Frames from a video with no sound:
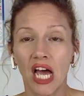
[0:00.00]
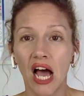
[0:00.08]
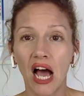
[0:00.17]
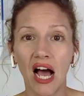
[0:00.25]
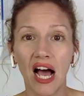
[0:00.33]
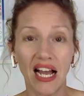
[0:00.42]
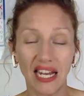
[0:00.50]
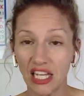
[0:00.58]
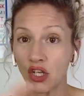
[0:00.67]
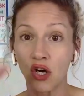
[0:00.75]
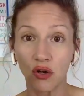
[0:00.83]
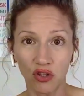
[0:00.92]
like
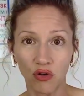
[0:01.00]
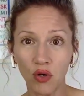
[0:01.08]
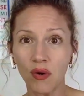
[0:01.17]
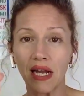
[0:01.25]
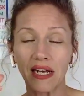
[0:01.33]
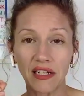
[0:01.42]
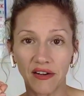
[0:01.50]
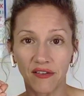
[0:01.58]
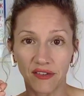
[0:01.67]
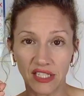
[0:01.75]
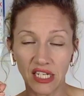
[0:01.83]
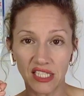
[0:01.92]
go through and
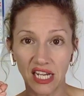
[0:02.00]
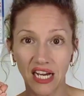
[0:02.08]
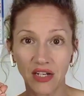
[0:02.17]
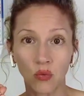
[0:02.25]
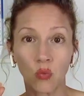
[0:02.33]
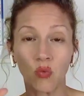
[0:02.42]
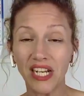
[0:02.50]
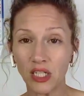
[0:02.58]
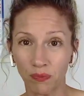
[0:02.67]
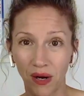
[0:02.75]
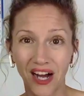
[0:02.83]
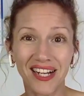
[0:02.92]
decide which